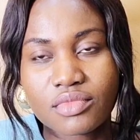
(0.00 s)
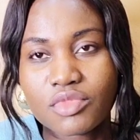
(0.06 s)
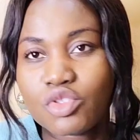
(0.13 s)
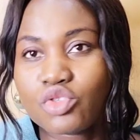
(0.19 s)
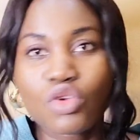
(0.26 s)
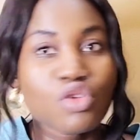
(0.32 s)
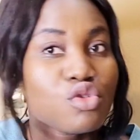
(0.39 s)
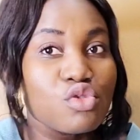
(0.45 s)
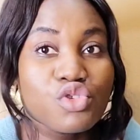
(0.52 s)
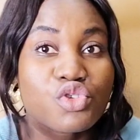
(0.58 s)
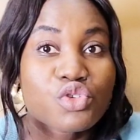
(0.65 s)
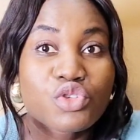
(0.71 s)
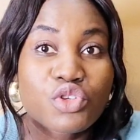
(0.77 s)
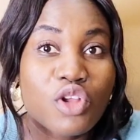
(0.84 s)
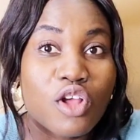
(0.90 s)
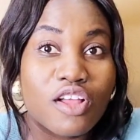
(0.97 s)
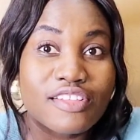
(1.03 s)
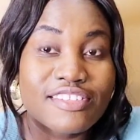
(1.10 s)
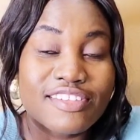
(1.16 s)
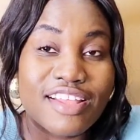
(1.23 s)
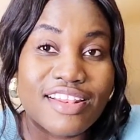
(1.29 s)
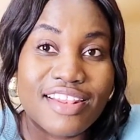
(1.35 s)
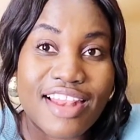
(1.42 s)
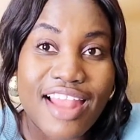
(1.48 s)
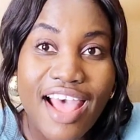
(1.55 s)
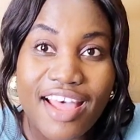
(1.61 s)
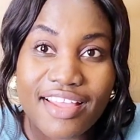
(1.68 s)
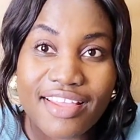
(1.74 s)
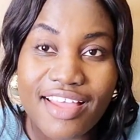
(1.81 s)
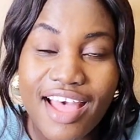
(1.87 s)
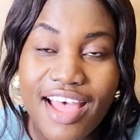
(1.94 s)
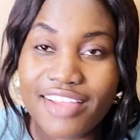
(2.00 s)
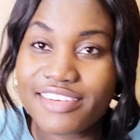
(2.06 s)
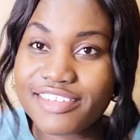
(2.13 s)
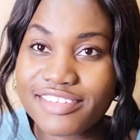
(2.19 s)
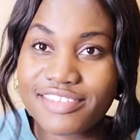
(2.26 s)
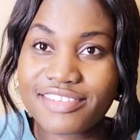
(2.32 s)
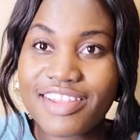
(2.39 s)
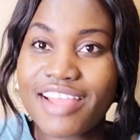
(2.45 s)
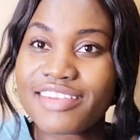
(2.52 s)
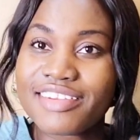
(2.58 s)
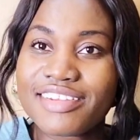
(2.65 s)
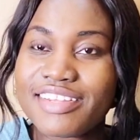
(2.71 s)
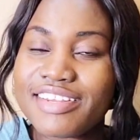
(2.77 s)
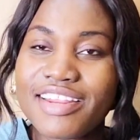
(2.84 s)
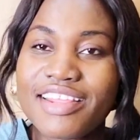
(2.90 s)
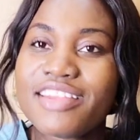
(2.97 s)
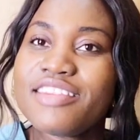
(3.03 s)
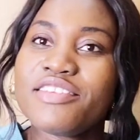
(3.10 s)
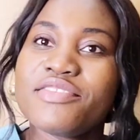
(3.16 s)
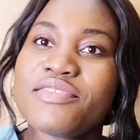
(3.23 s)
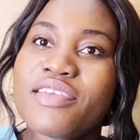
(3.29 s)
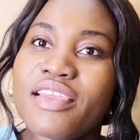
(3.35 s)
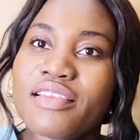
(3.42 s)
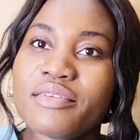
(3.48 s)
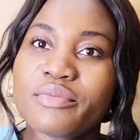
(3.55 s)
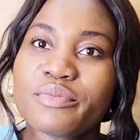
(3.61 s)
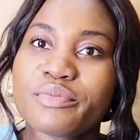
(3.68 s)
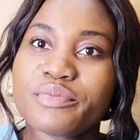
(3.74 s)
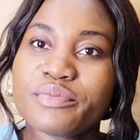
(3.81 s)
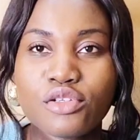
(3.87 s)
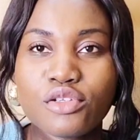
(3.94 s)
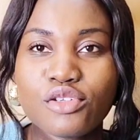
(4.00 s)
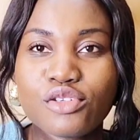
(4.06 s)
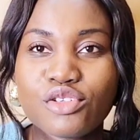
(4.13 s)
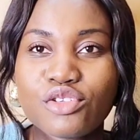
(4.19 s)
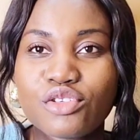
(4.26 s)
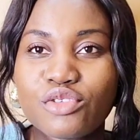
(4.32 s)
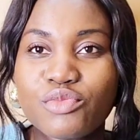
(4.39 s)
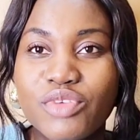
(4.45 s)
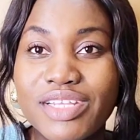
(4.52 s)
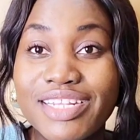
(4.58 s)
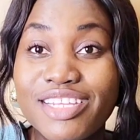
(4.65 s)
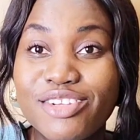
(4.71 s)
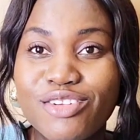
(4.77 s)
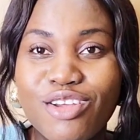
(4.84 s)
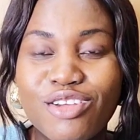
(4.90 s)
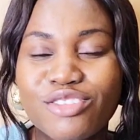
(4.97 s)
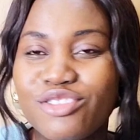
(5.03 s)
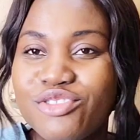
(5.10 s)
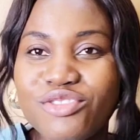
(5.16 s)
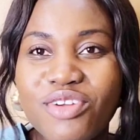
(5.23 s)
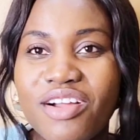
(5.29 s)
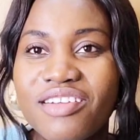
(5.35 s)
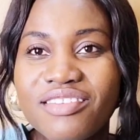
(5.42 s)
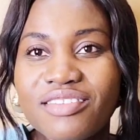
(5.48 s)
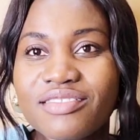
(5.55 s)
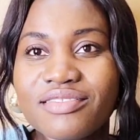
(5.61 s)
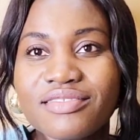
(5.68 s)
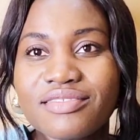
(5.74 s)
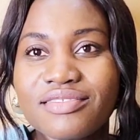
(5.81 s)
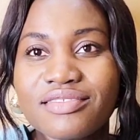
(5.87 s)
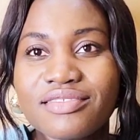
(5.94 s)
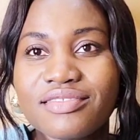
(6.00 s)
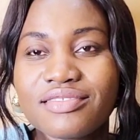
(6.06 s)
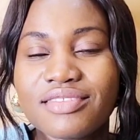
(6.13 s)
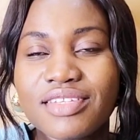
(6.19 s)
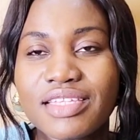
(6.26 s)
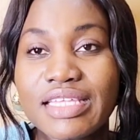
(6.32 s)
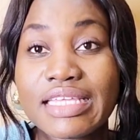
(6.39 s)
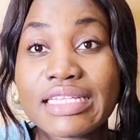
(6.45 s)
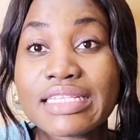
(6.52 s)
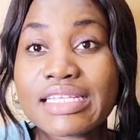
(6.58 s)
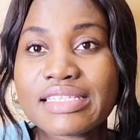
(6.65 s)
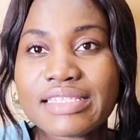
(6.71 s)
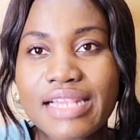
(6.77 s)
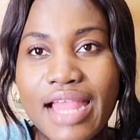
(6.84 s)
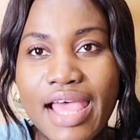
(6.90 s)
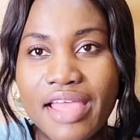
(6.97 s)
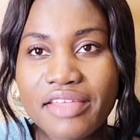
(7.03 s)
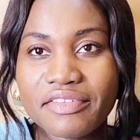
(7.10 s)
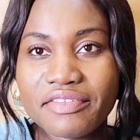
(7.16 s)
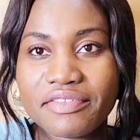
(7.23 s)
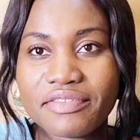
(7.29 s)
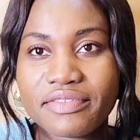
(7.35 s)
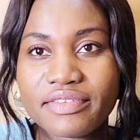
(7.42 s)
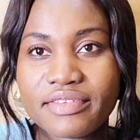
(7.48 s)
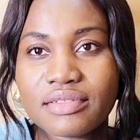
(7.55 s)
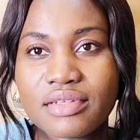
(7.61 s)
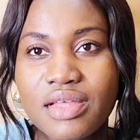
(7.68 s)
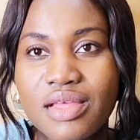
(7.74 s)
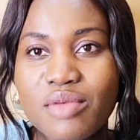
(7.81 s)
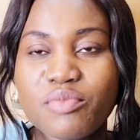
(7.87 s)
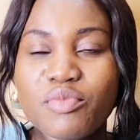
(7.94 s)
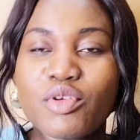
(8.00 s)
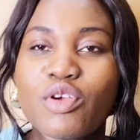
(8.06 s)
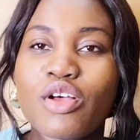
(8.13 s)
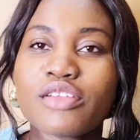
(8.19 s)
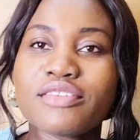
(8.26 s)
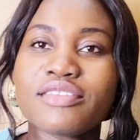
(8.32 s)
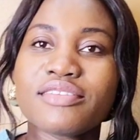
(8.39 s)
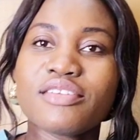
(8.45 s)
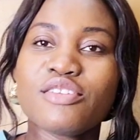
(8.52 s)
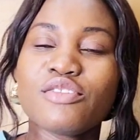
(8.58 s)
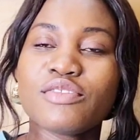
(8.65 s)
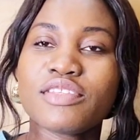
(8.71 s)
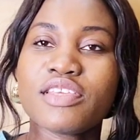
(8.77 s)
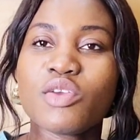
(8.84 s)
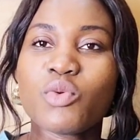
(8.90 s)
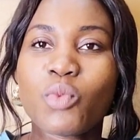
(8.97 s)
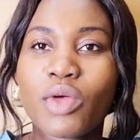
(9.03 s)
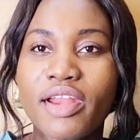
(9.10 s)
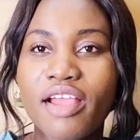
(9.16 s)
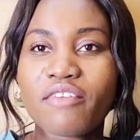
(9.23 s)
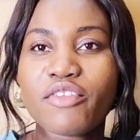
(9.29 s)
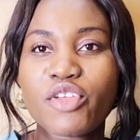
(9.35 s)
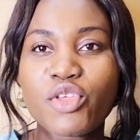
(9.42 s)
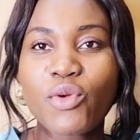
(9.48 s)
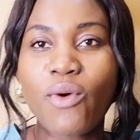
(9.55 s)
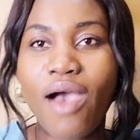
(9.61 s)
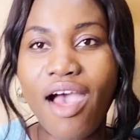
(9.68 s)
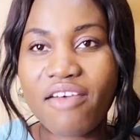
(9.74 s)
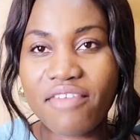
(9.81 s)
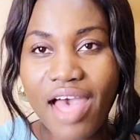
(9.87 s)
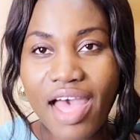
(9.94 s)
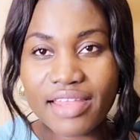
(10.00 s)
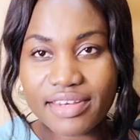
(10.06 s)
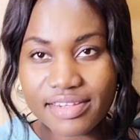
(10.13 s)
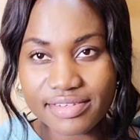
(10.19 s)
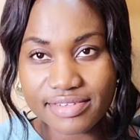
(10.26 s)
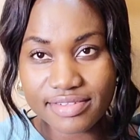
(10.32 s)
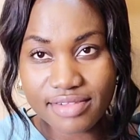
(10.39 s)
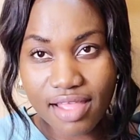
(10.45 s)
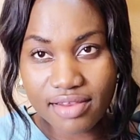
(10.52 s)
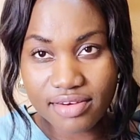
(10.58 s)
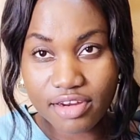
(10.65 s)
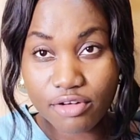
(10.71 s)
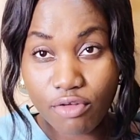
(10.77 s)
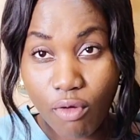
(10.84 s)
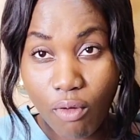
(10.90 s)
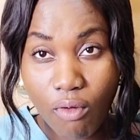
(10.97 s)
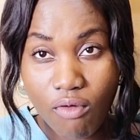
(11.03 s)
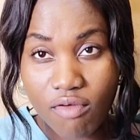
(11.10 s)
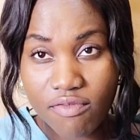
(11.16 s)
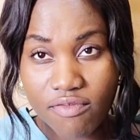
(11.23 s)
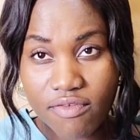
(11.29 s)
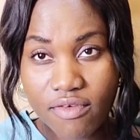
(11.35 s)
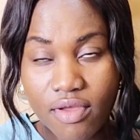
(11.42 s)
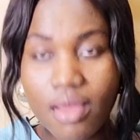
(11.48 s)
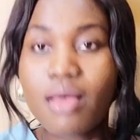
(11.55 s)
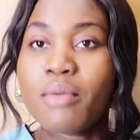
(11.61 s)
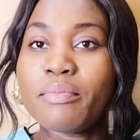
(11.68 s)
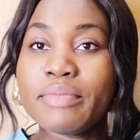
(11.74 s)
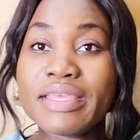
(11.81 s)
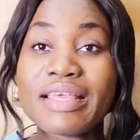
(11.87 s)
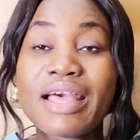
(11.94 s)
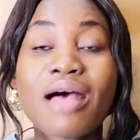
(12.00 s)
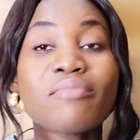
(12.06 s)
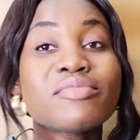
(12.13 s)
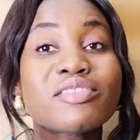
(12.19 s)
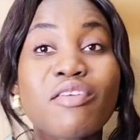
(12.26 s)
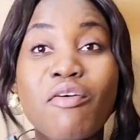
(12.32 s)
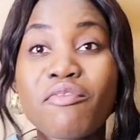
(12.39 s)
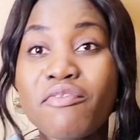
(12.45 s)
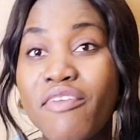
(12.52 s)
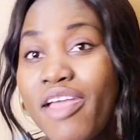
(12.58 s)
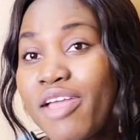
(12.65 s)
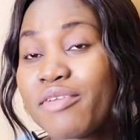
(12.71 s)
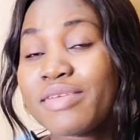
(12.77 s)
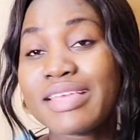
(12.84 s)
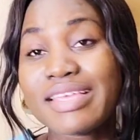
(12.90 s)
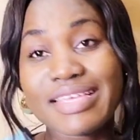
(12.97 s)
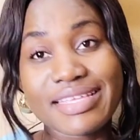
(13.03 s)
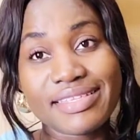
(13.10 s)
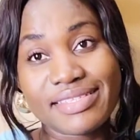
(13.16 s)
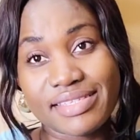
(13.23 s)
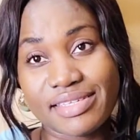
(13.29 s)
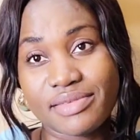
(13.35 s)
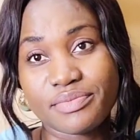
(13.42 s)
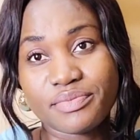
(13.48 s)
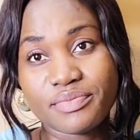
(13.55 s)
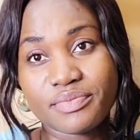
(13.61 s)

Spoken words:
So you should not lack understanding in anything. You should really not struggle in this life. Because, you see, whatever you have understanding of becomes very easy.